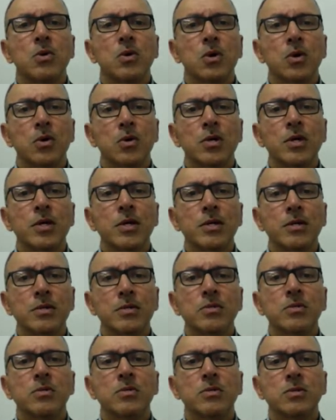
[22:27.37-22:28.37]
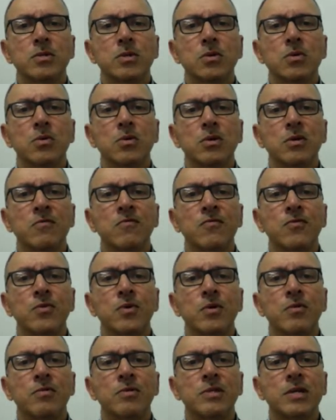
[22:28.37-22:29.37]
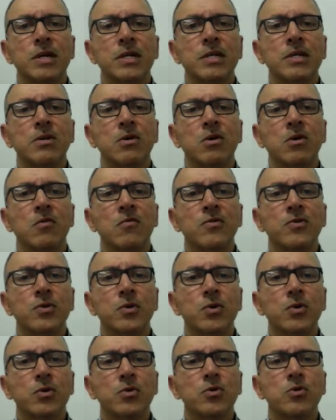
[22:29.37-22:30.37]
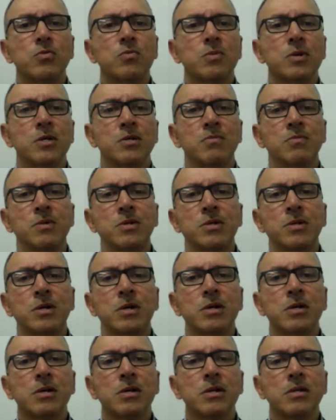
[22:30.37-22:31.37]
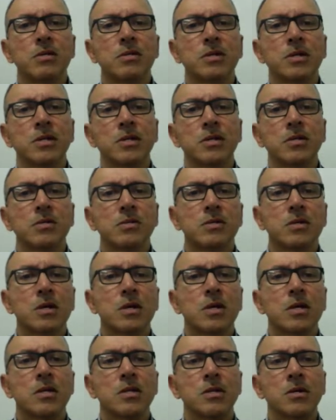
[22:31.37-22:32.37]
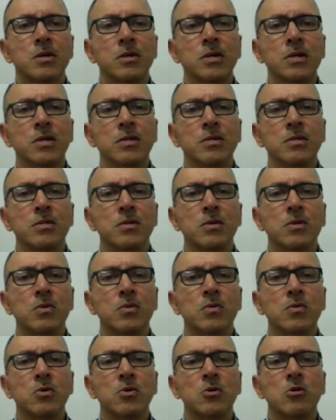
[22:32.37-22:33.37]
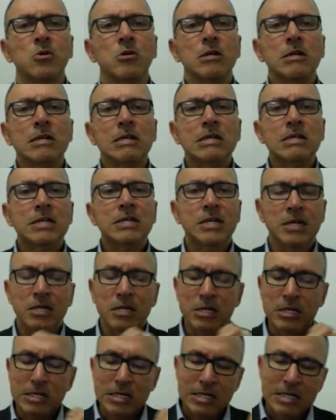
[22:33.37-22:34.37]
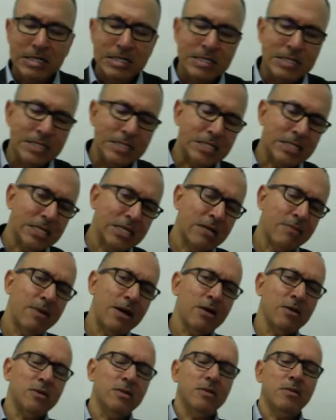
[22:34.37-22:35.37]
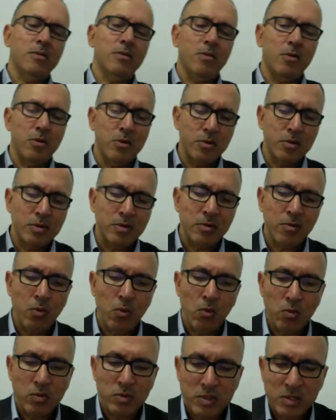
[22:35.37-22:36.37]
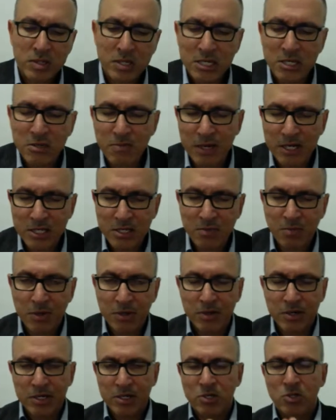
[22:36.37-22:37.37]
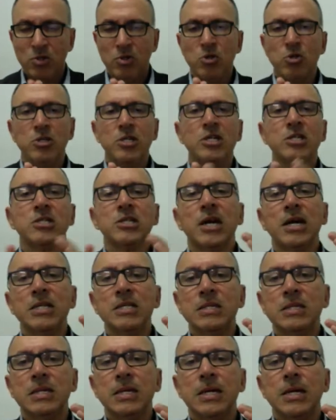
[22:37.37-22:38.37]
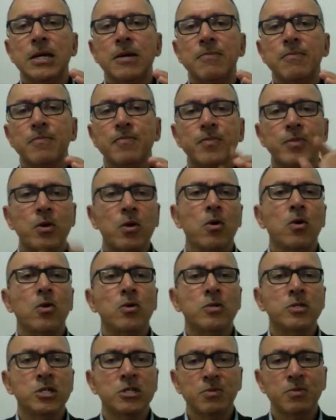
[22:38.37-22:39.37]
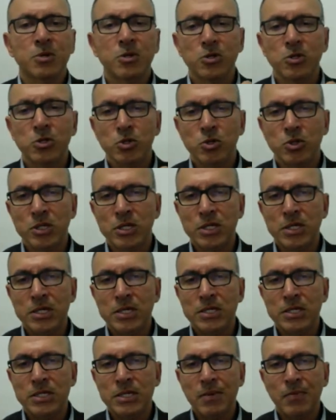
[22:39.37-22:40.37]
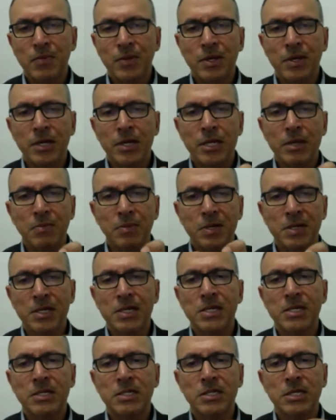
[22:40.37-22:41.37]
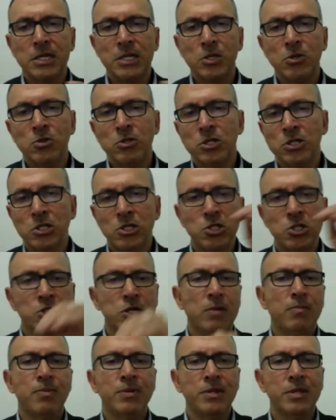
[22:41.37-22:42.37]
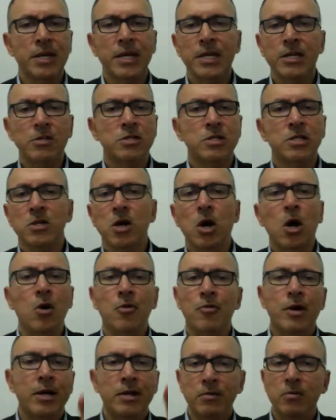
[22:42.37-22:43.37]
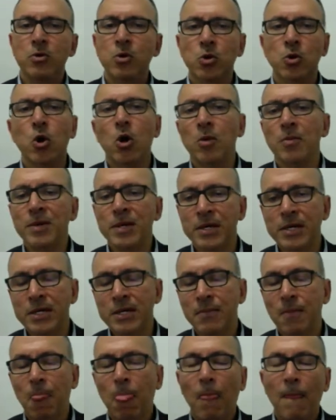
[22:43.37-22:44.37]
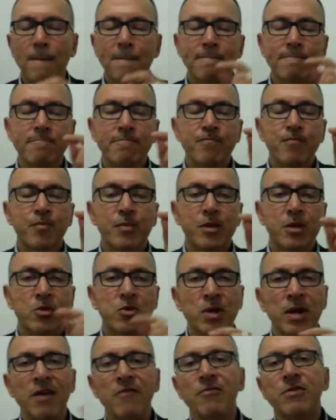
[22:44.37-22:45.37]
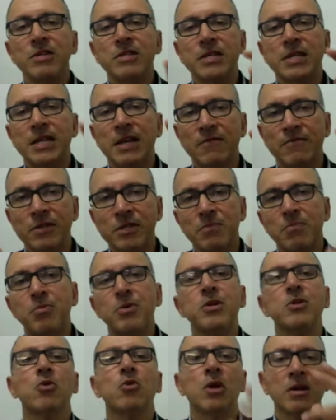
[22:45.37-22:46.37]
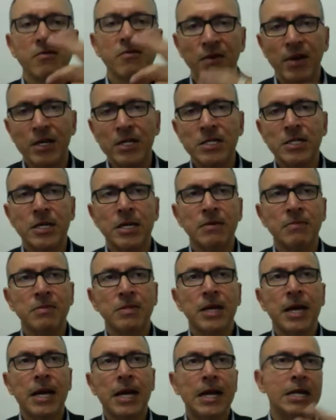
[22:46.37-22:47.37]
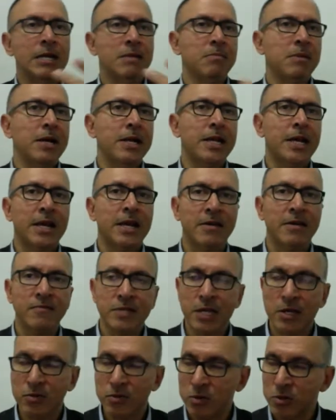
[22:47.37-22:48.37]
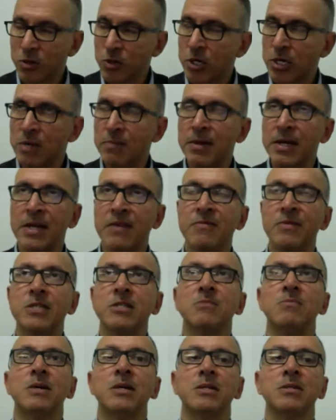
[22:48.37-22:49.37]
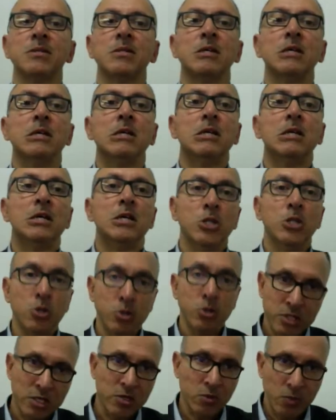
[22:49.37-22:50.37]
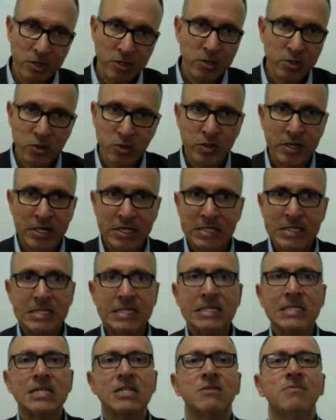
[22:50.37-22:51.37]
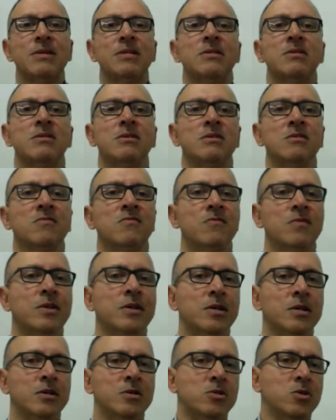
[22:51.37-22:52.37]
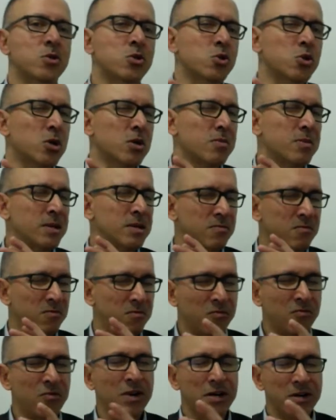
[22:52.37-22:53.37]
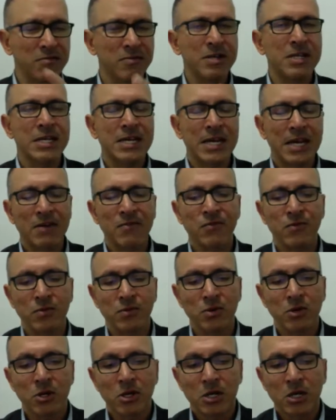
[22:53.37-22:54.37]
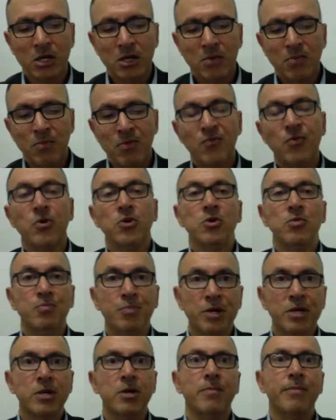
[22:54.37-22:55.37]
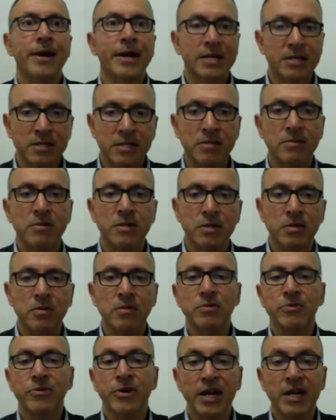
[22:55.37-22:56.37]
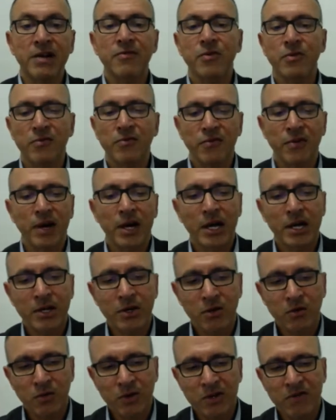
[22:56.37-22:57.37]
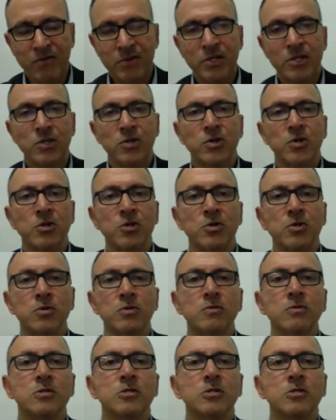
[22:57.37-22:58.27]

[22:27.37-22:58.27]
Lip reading: Okay, so if you are residing offshore, you must be currently residing outside. Okay, so yeah, this thing about 6 months period. So you just can't say, oh, just because you see something in a particular state, you just jump in there and it says, all right, call me in. So every state has this pre-qualifying time. Adelaide might have, South Australia might have 6 months. New South Wales also has this 6 months, this funda. So you've got to be very, very careful before you pick your bags and drive or fly or whatever that you're going to do.